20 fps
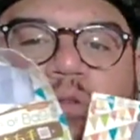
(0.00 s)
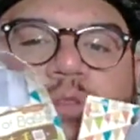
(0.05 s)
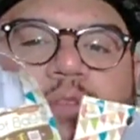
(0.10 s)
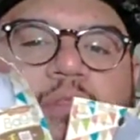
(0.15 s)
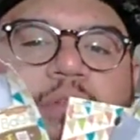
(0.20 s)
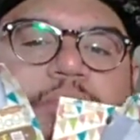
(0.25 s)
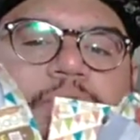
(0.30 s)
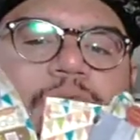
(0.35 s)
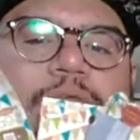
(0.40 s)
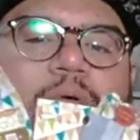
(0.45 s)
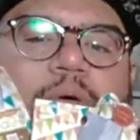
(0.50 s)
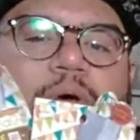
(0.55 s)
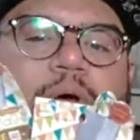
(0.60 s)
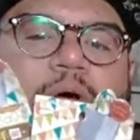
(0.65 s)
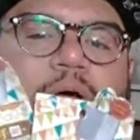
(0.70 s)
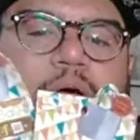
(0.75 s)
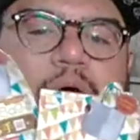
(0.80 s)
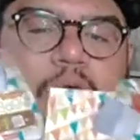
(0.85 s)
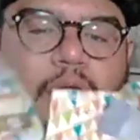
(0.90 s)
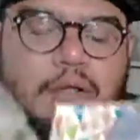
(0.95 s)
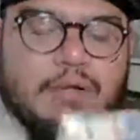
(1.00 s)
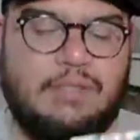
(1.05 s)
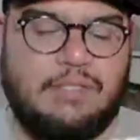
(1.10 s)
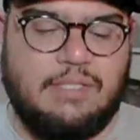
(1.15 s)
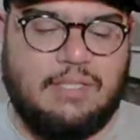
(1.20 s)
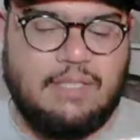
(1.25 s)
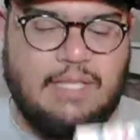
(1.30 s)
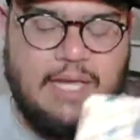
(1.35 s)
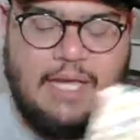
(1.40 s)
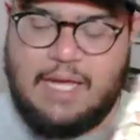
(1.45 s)
the 4 colors
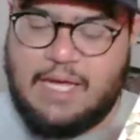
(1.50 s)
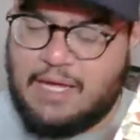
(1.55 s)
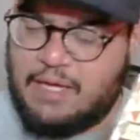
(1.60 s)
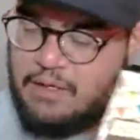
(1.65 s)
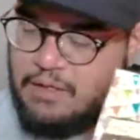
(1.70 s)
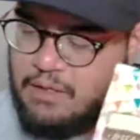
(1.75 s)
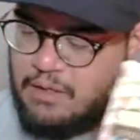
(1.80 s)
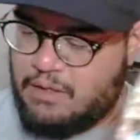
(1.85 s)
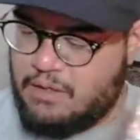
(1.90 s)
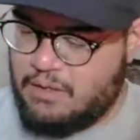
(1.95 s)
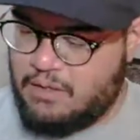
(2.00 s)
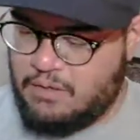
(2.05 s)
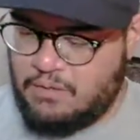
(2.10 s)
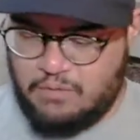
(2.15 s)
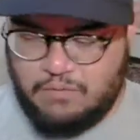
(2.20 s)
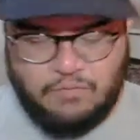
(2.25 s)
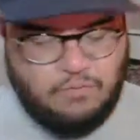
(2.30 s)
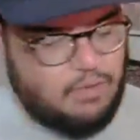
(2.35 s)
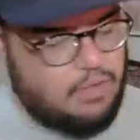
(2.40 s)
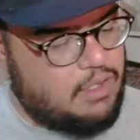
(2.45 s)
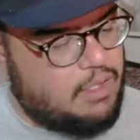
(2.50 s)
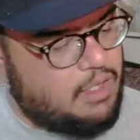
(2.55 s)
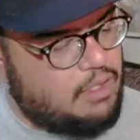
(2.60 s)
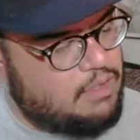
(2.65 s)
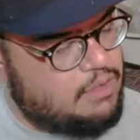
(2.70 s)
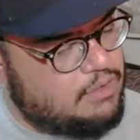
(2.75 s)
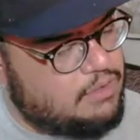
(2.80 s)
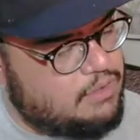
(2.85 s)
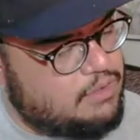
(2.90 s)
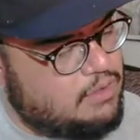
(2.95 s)
that they had. 4
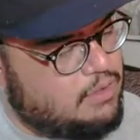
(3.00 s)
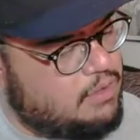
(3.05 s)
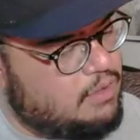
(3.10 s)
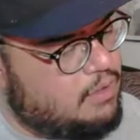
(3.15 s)
colors?